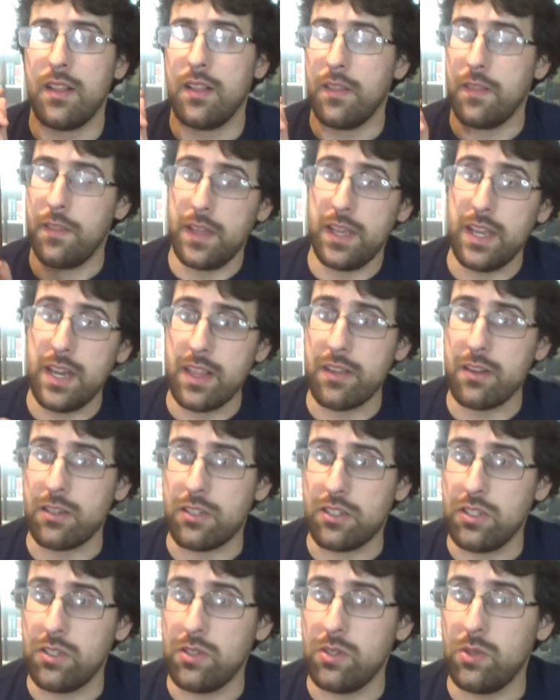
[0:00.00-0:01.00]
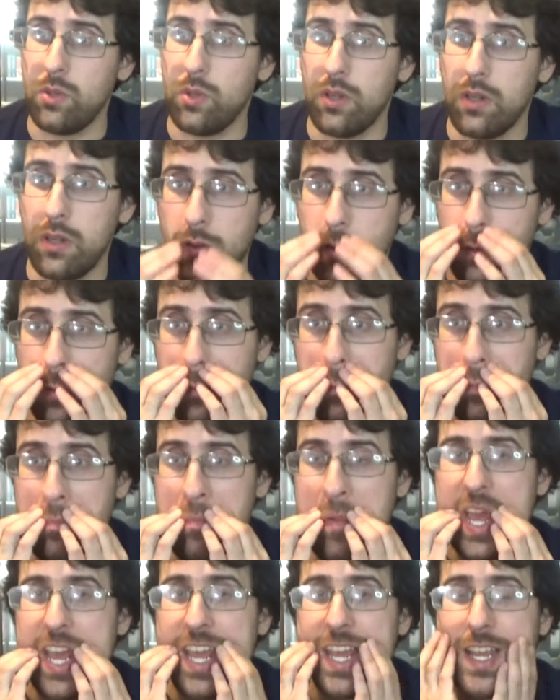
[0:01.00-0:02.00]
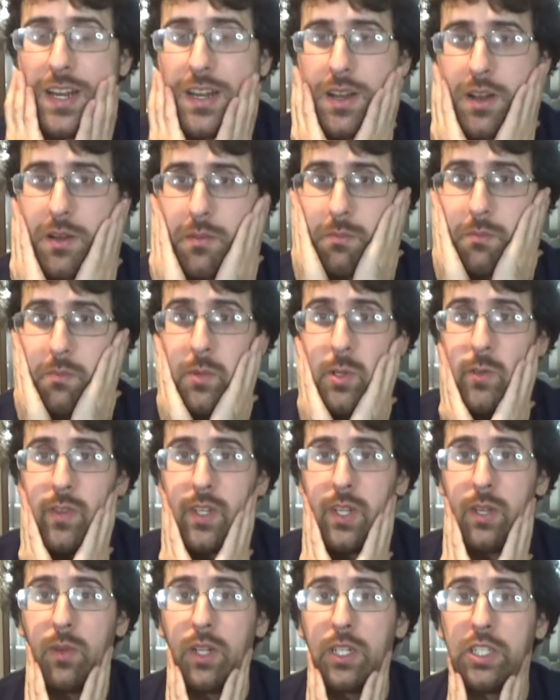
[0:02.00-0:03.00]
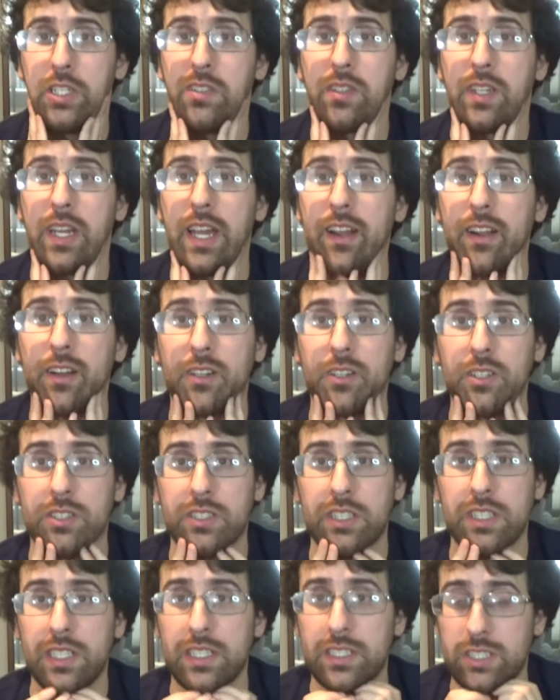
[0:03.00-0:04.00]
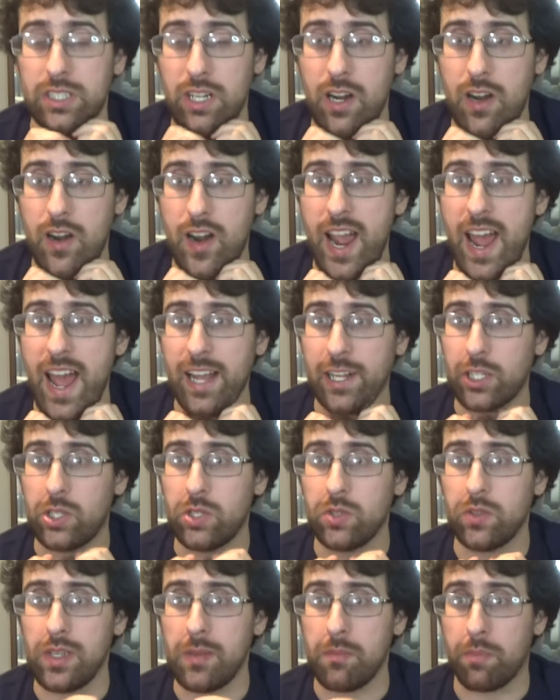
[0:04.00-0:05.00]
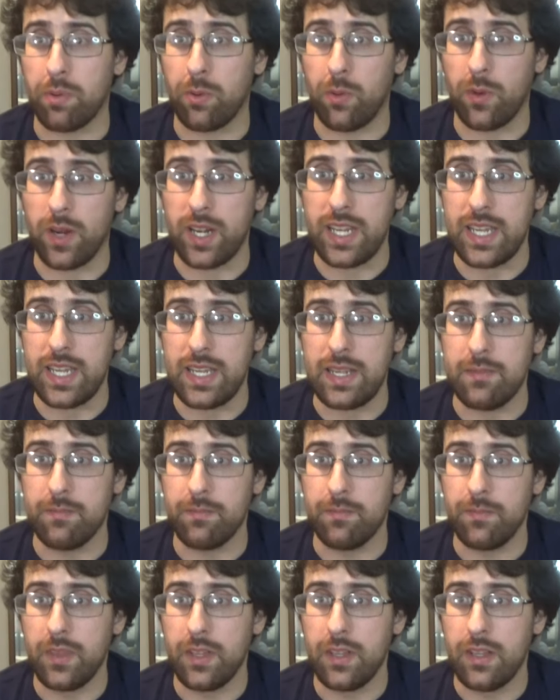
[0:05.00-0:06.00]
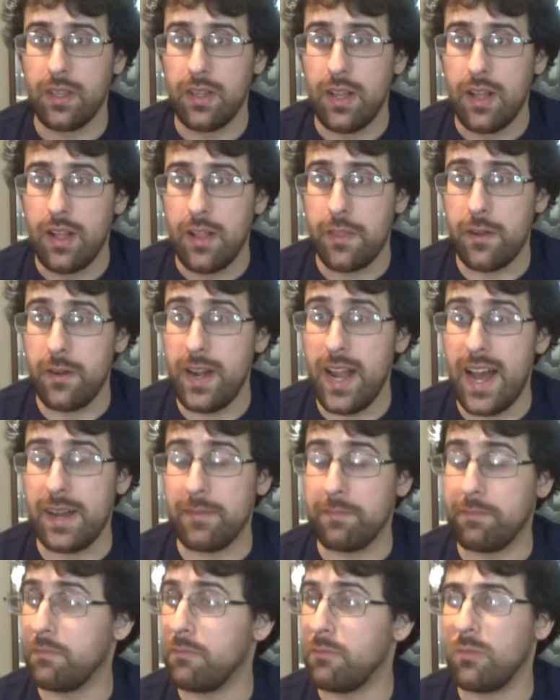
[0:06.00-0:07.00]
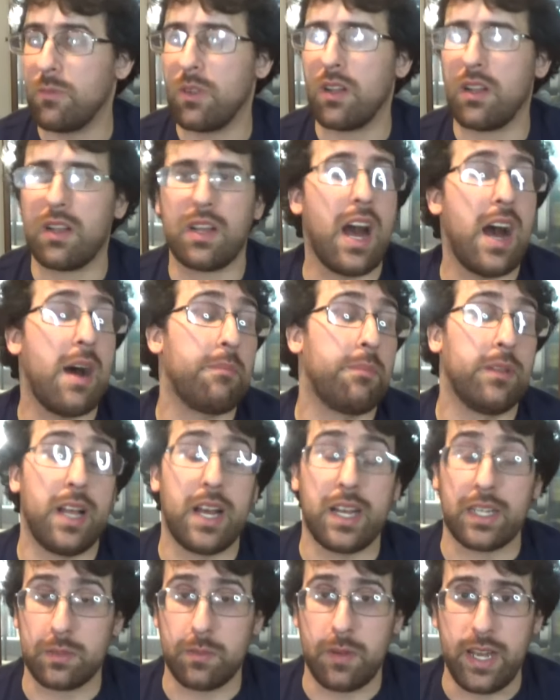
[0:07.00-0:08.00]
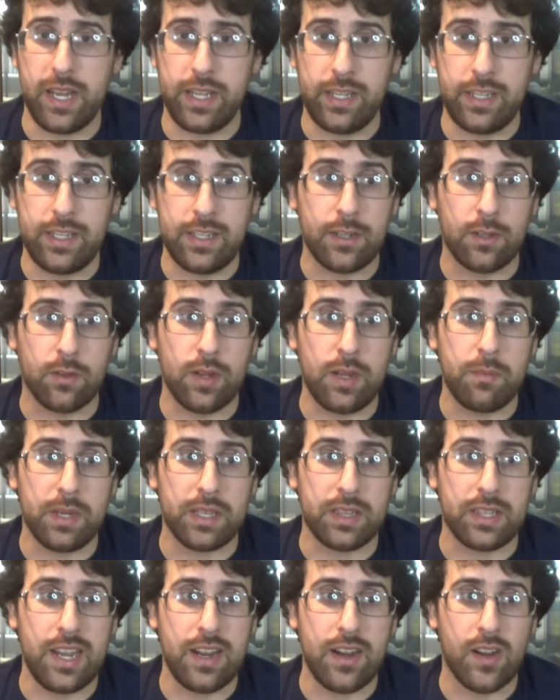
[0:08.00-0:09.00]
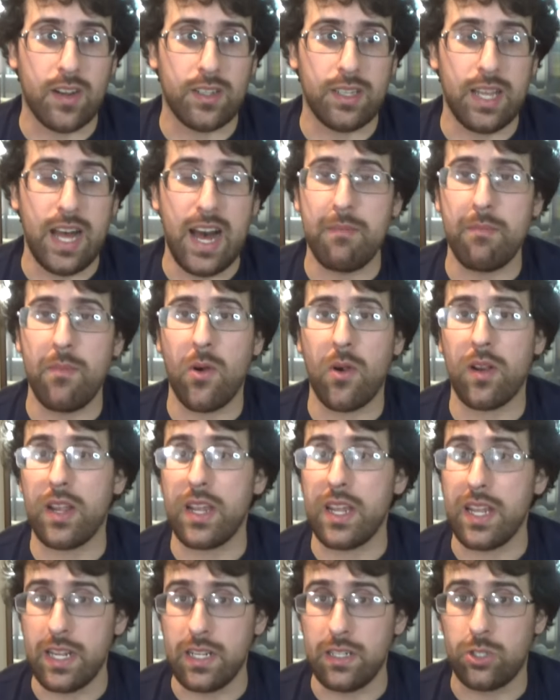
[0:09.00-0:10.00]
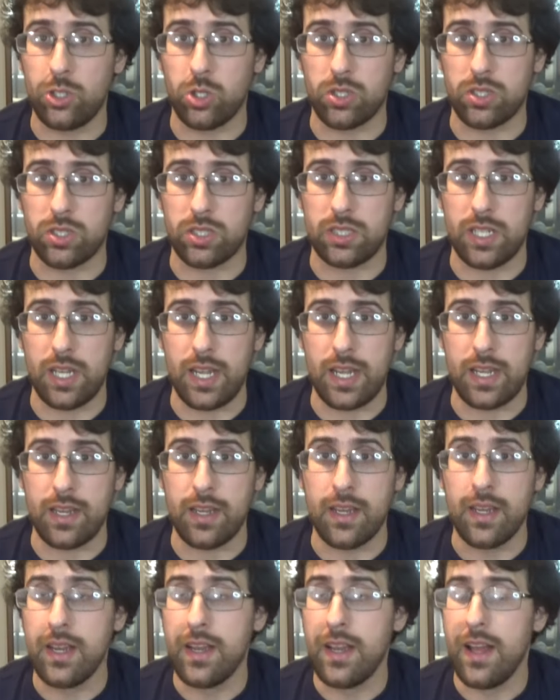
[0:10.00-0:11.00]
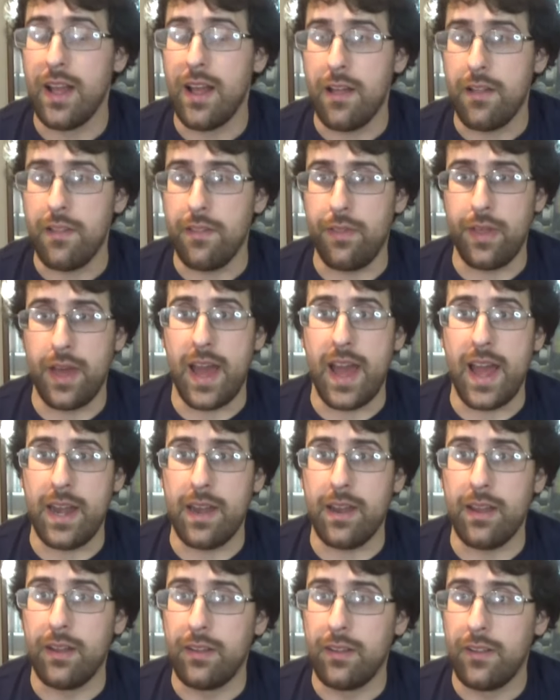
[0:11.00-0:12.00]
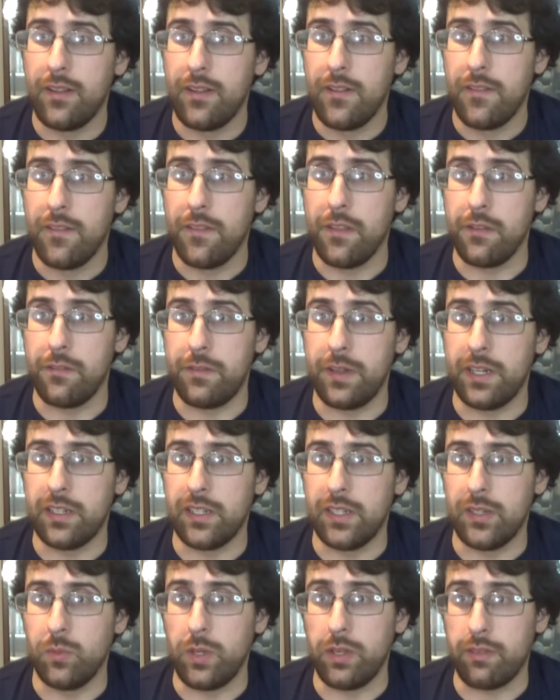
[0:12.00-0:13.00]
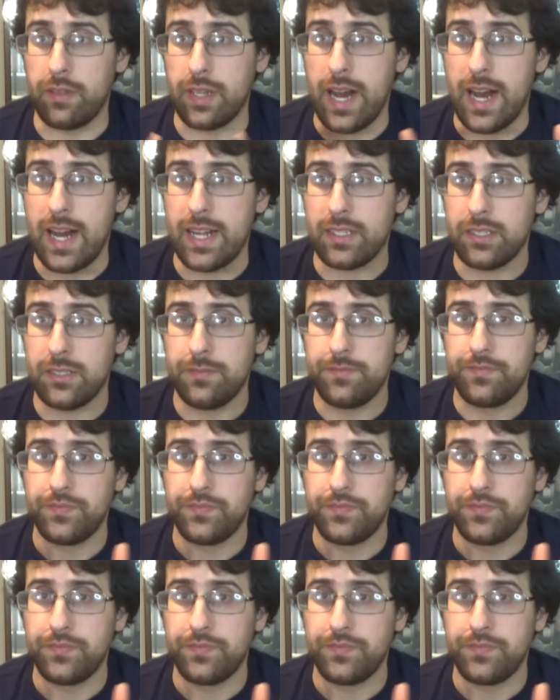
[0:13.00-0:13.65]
the other two main movie original characters in this are actually pretty they're not complex by any degree, but they are a lot more interesting than the villain. We've got